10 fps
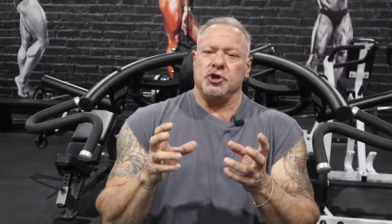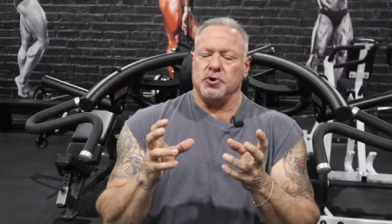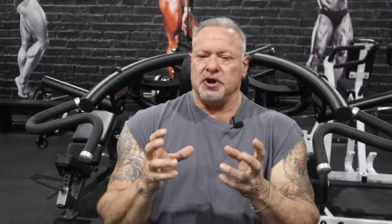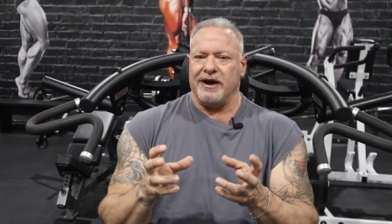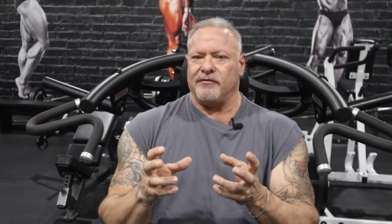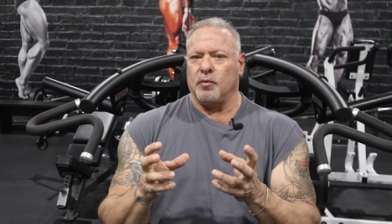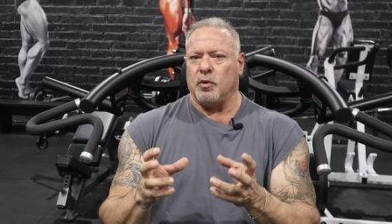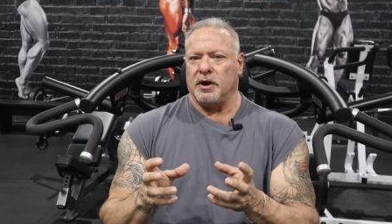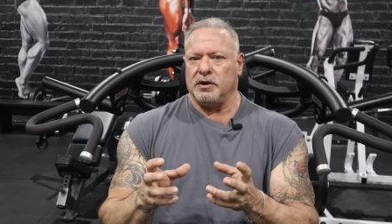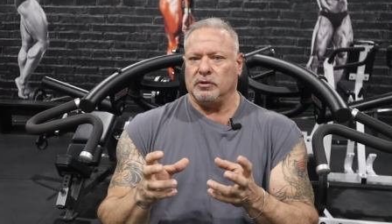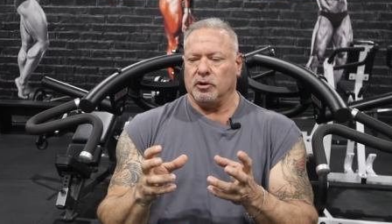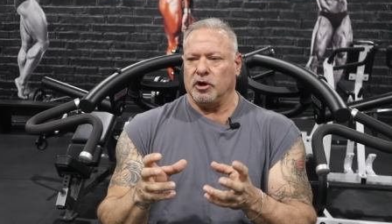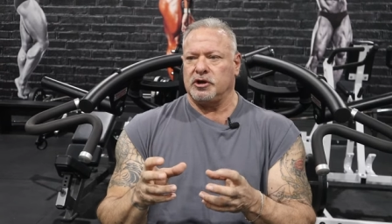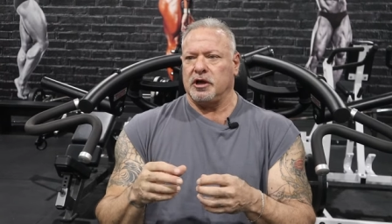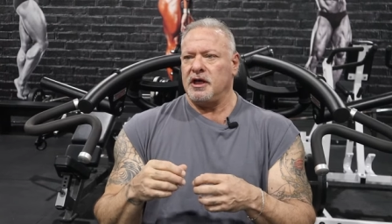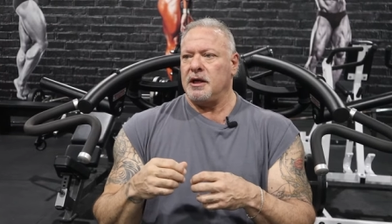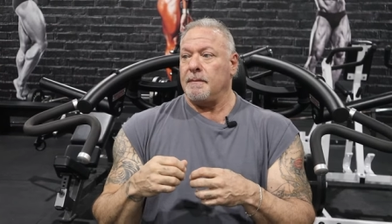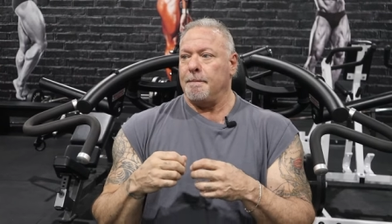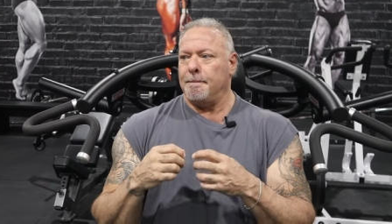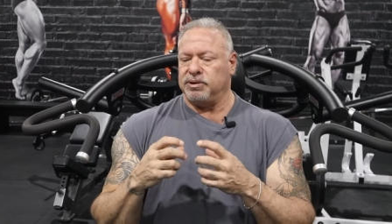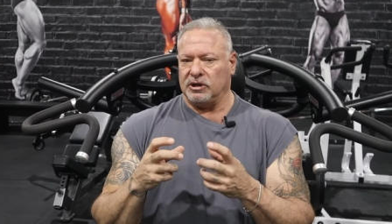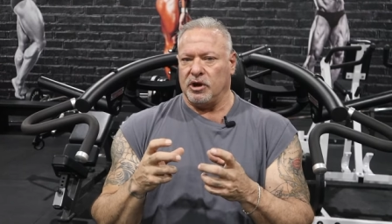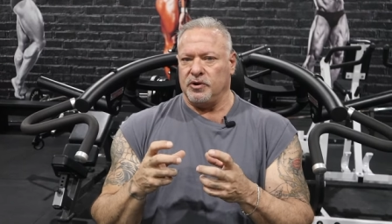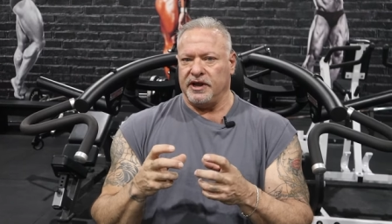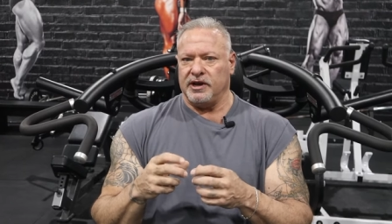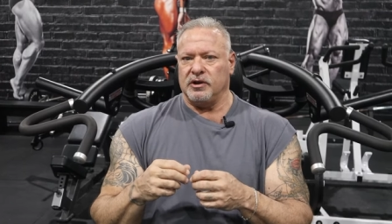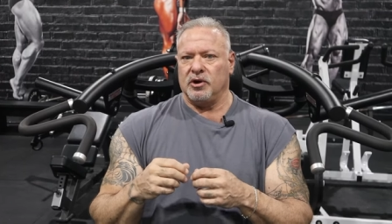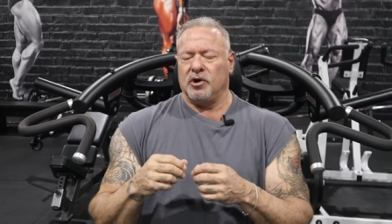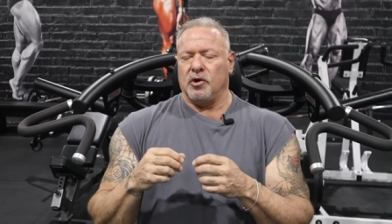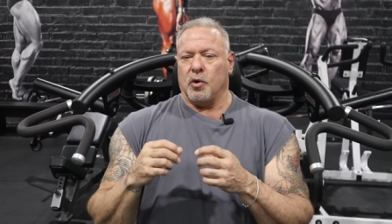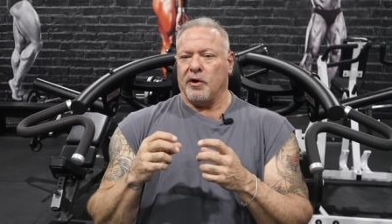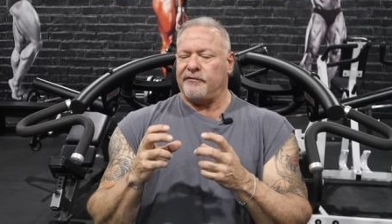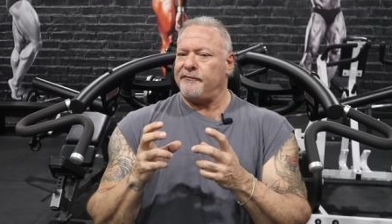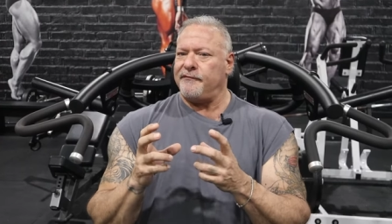You never want to look bloated or